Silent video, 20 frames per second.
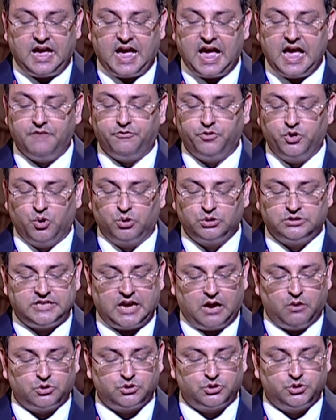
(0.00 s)
I have no
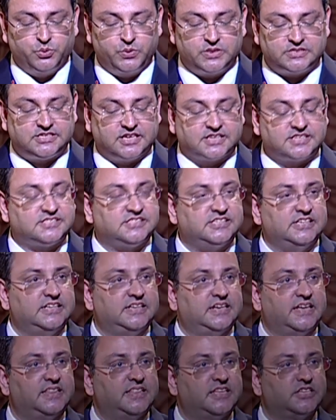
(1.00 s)
doubt you will succeed
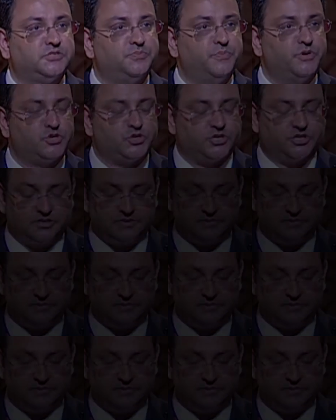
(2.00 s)
in this mission,